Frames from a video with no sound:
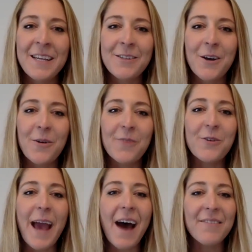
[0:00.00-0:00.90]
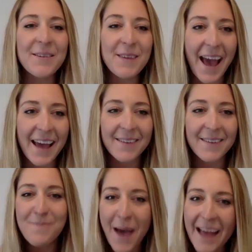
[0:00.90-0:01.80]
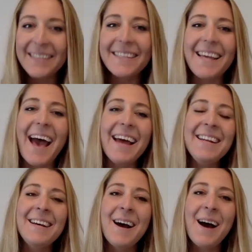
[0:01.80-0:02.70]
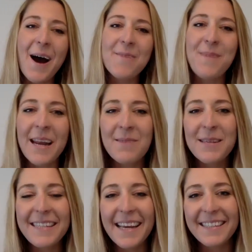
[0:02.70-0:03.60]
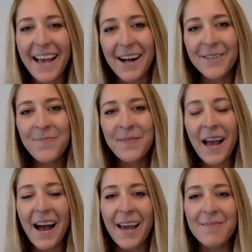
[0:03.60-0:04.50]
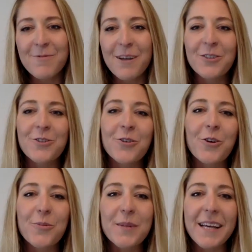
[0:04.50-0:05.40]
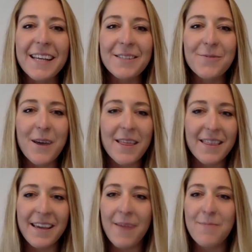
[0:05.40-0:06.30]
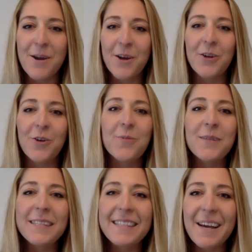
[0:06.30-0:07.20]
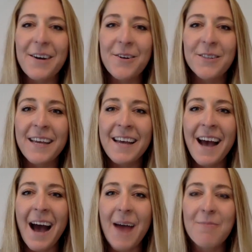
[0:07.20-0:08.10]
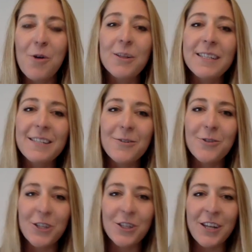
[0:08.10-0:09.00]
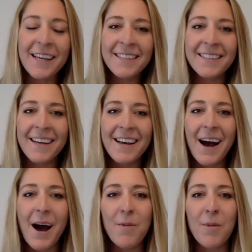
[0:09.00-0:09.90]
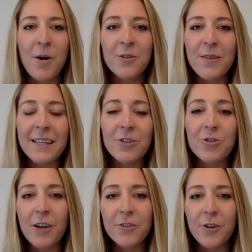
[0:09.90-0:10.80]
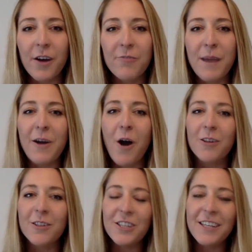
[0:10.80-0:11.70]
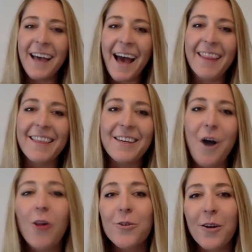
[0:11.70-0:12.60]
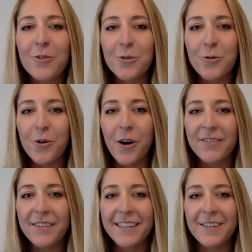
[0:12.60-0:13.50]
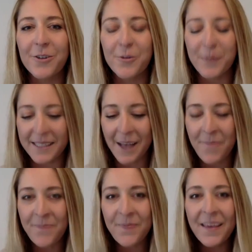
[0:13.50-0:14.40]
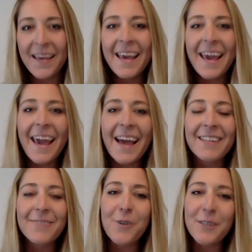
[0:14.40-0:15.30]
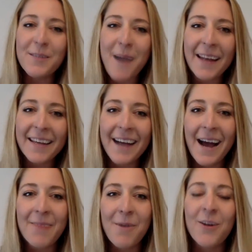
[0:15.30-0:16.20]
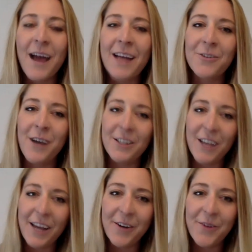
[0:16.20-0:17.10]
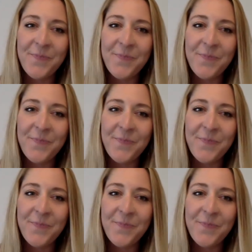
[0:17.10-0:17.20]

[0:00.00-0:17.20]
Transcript: So if we haven't met yet, my name is Danielle. I'm a registered herbalist with the American Herbalists Guild. I'm a holistic nutritionist. I'm also the instructor of mycology at the Colorado School of Clinical Herbalism. And at Four Sigmatic, I'm our national educator.